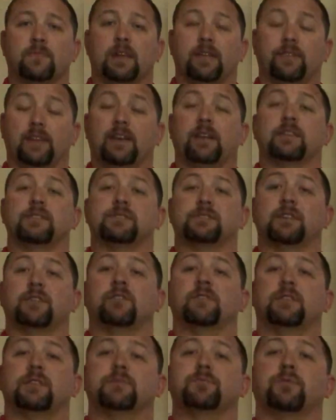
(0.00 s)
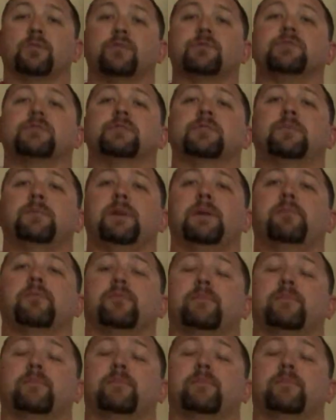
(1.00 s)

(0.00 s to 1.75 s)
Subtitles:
and they considered this person to be